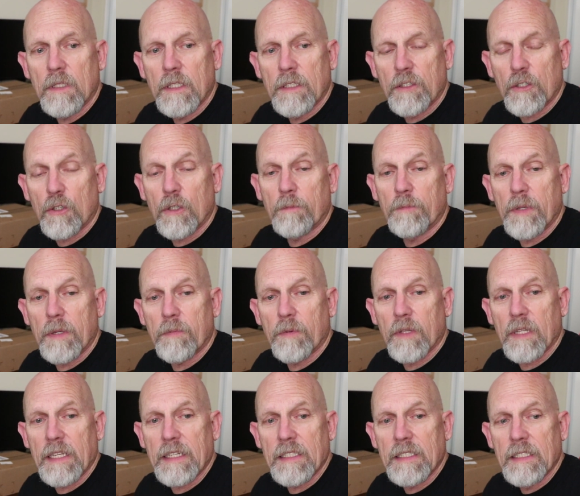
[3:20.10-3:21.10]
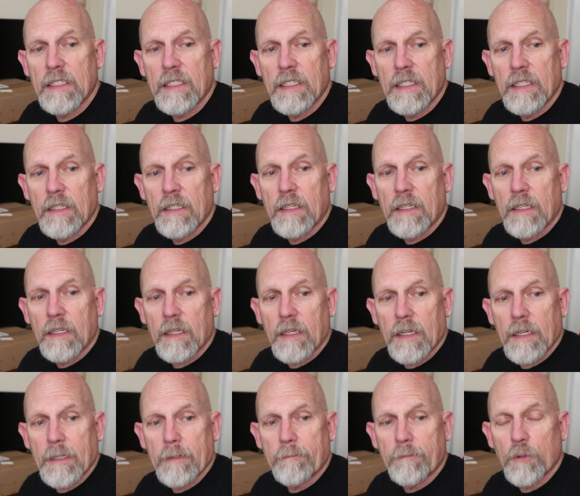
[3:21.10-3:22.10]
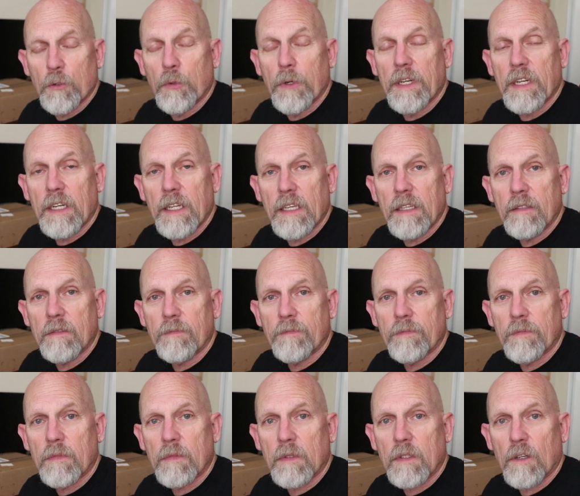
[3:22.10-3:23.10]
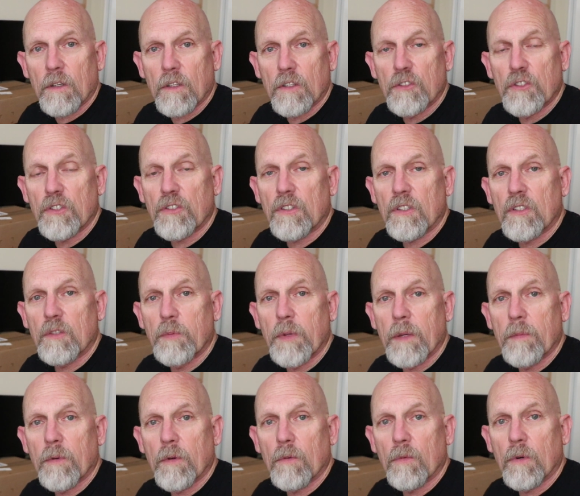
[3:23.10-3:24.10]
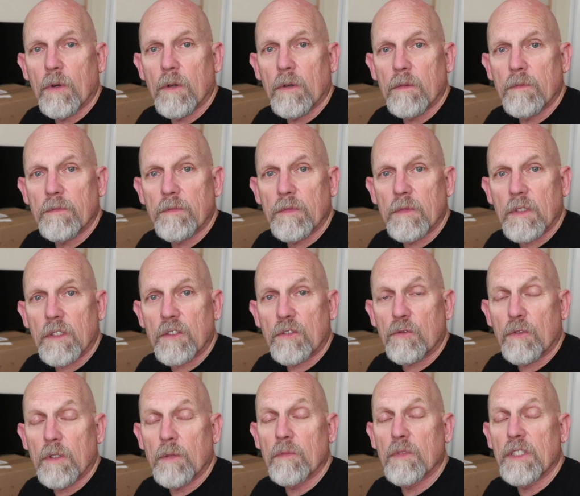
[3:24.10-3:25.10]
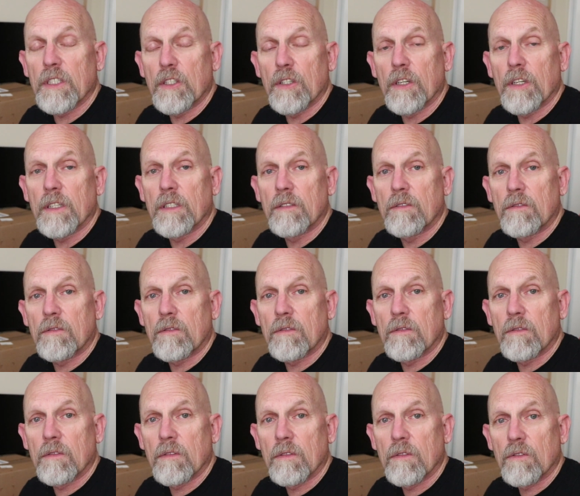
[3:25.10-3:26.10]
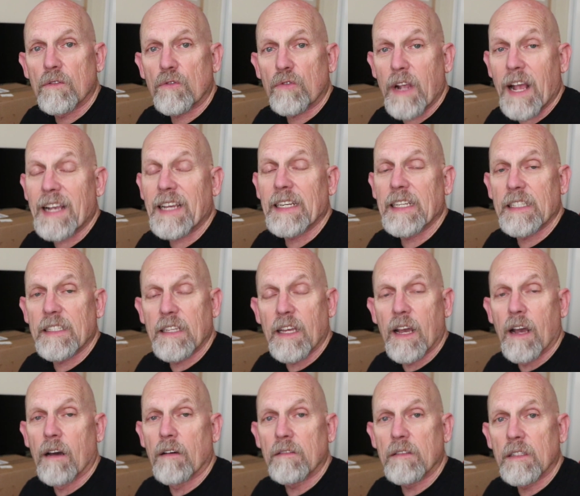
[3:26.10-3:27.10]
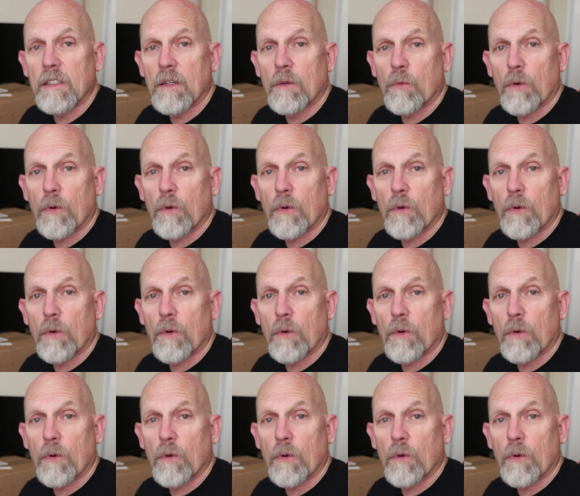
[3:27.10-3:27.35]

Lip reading: good people at Fluidity, their logistics people, were extremely good tracking it down.